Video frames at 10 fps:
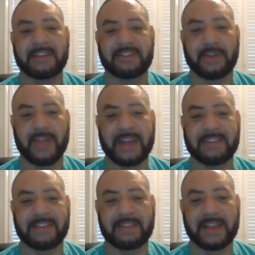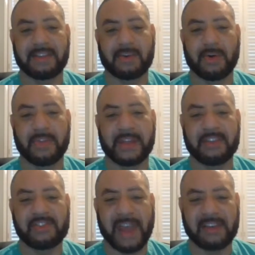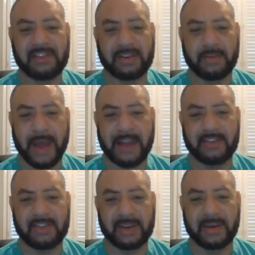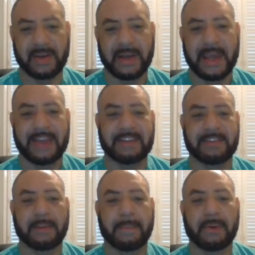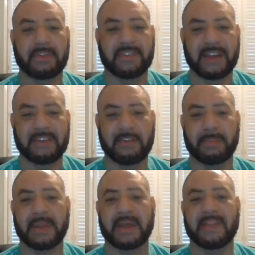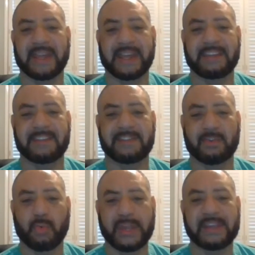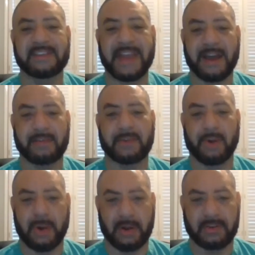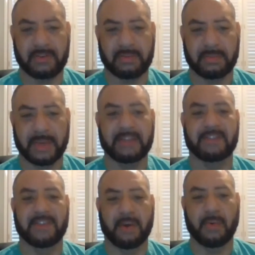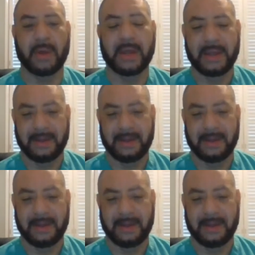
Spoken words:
So that's called the ejection fraction, and it's a percentage of blood that gets squeezed out of your heart. And so